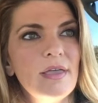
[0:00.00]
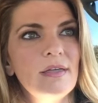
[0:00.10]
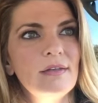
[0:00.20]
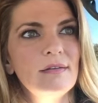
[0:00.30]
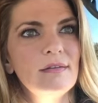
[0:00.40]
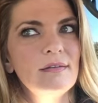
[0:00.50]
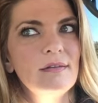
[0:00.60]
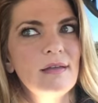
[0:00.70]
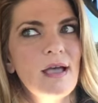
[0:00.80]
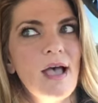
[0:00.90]
than
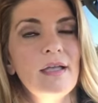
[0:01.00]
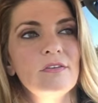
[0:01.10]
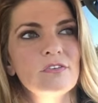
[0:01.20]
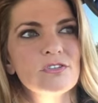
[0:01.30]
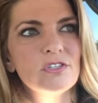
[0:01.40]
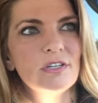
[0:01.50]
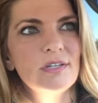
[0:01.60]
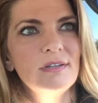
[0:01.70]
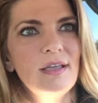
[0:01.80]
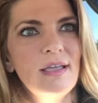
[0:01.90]
I understood.